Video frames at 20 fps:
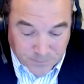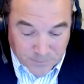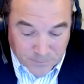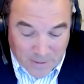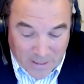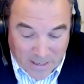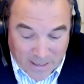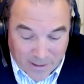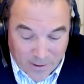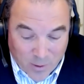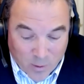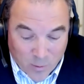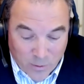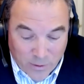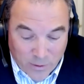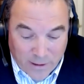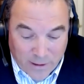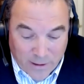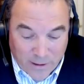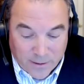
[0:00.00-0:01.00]
not
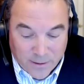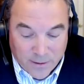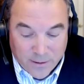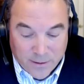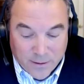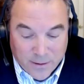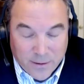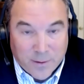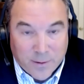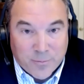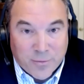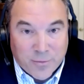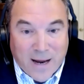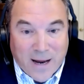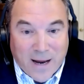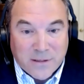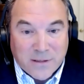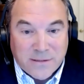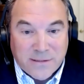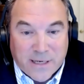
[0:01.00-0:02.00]
only the
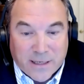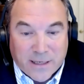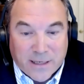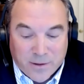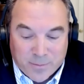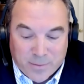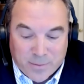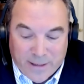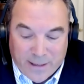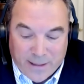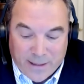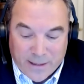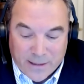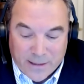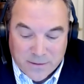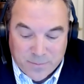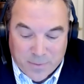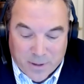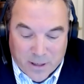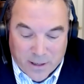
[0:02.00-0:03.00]
private sector playing
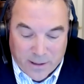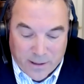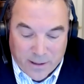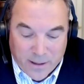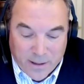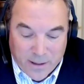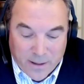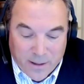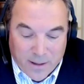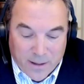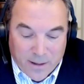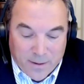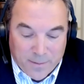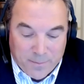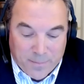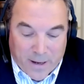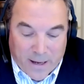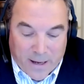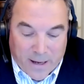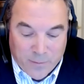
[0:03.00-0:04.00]
its part,
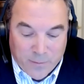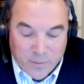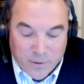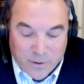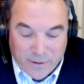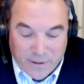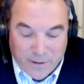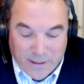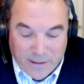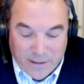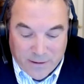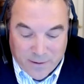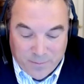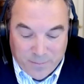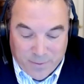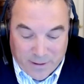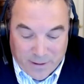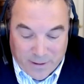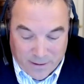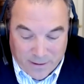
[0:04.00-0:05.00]
but it will need to
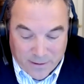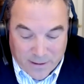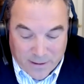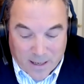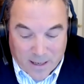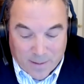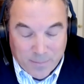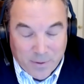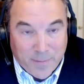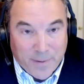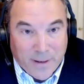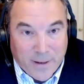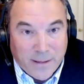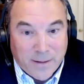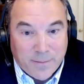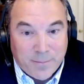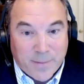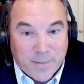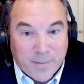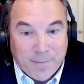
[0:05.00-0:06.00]
be
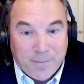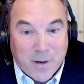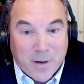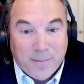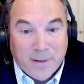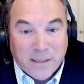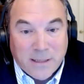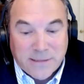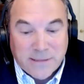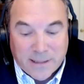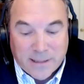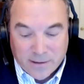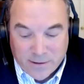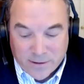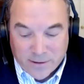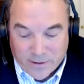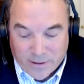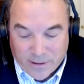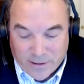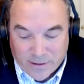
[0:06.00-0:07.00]
complemented by public
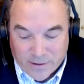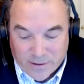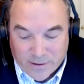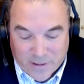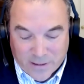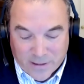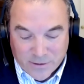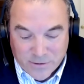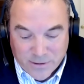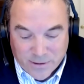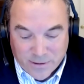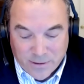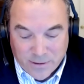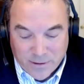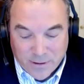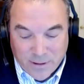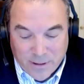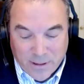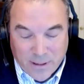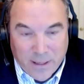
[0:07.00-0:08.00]
sector intervention.
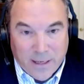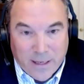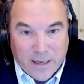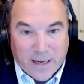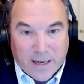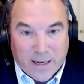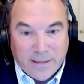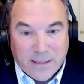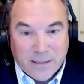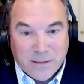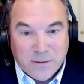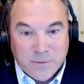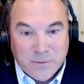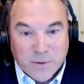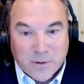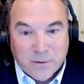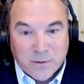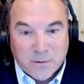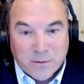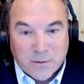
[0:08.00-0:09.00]
And this
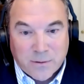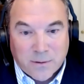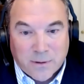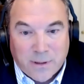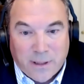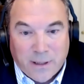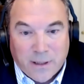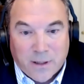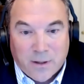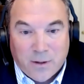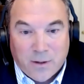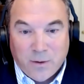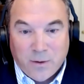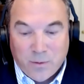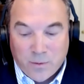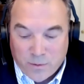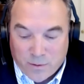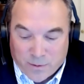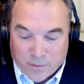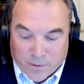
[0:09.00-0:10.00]
will
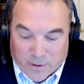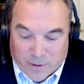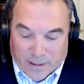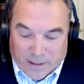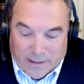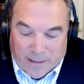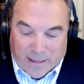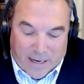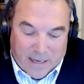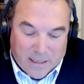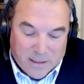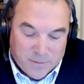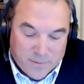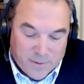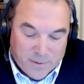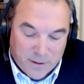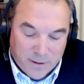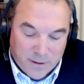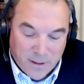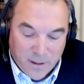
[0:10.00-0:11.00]
include
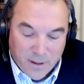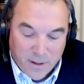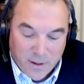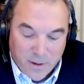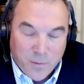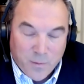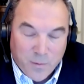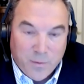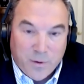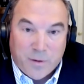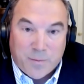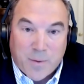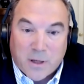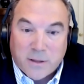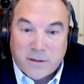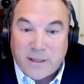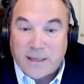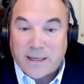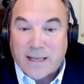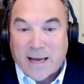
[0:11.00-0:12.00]
engagement with
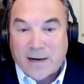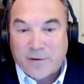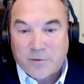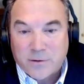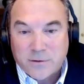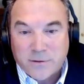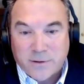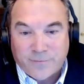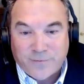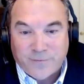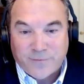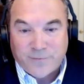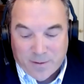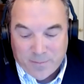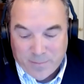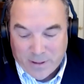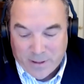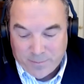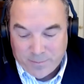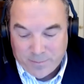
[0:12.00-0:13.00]
multilateral
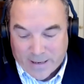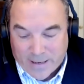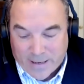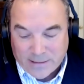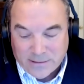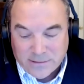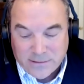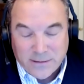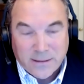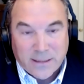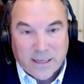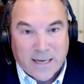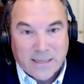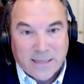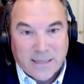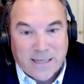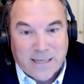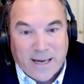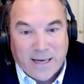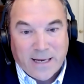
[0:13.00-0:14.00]
development banks
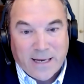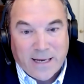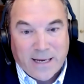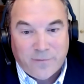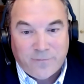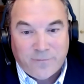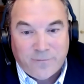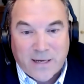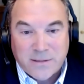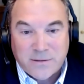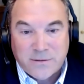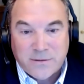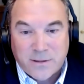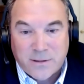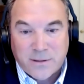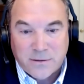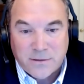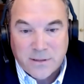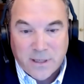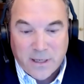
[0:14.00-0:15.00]
as anchor
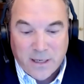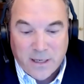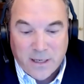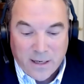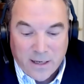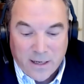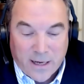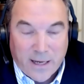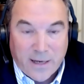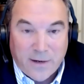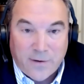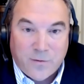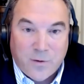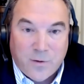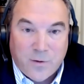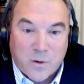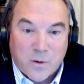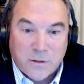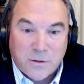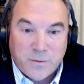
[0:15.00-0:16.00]
investors, and of
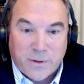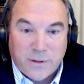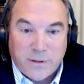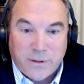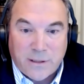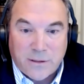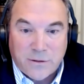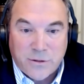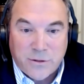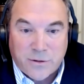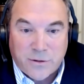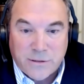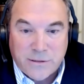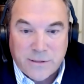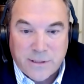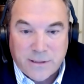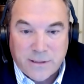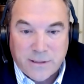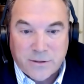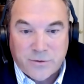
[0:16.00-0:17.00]
course, with the
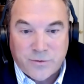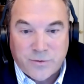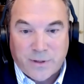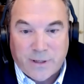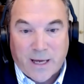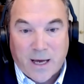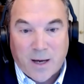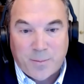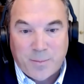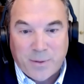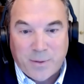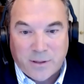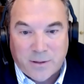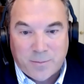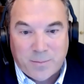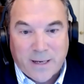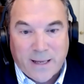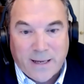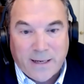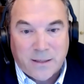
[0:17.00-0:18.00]
insurance industry helping to
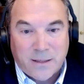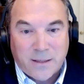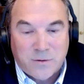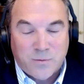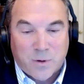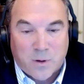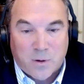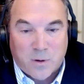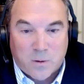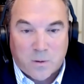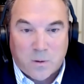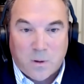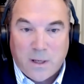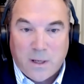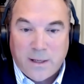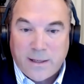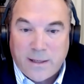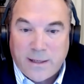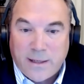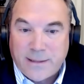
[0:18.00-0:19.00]
play its role
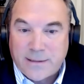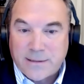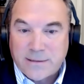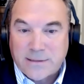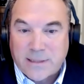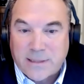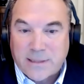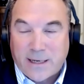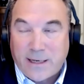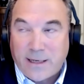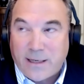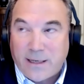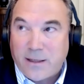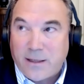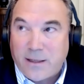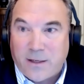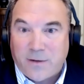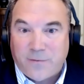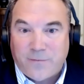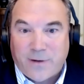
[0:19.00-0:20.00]
in designing
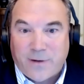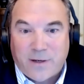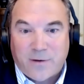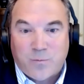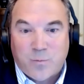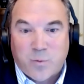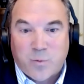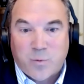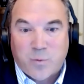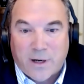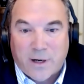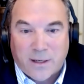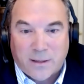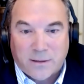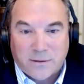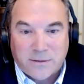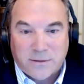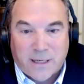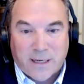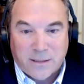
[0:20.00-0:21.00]
innovative
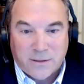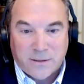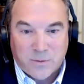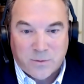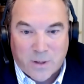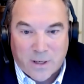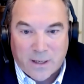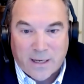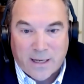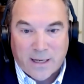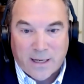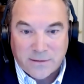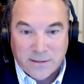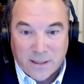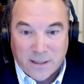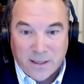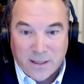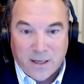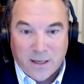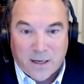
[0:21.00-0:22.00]
products, as well as
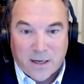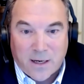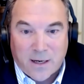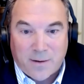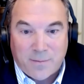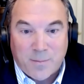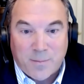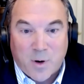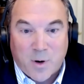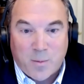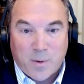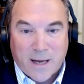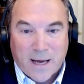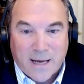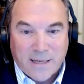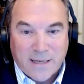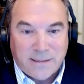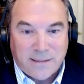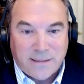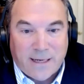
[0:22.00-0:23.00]

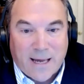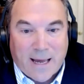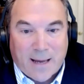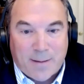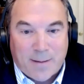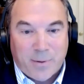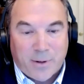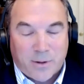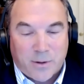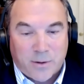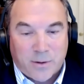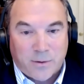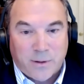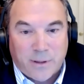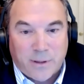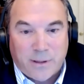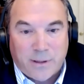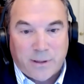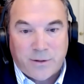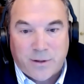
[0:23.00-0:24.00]
mobilizing capital
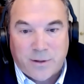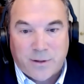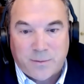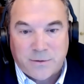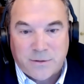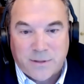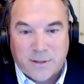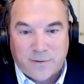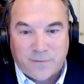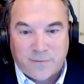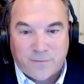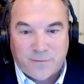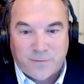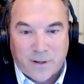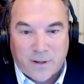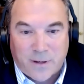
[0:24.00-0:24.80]
in terms of